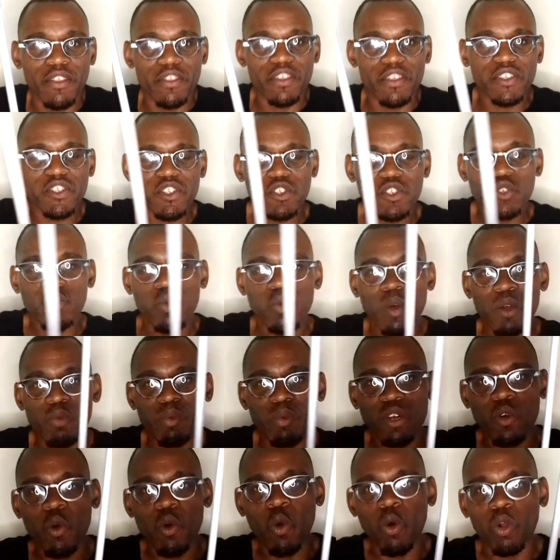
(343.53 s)
this is what
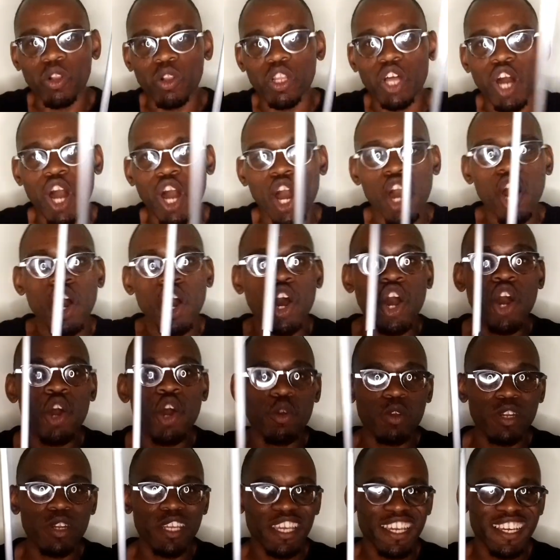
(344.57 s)
we call a
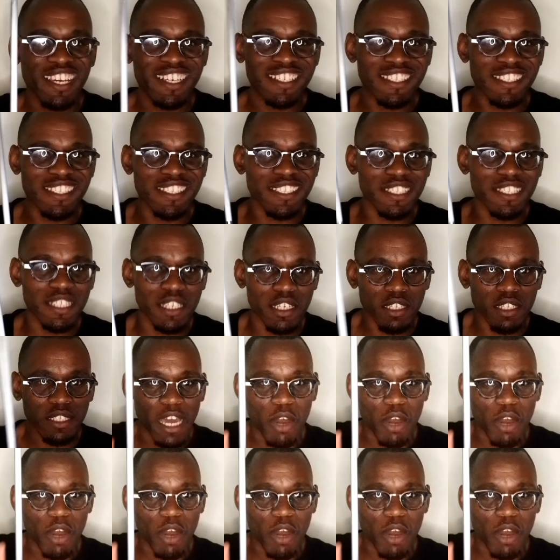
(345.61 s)
honing steel.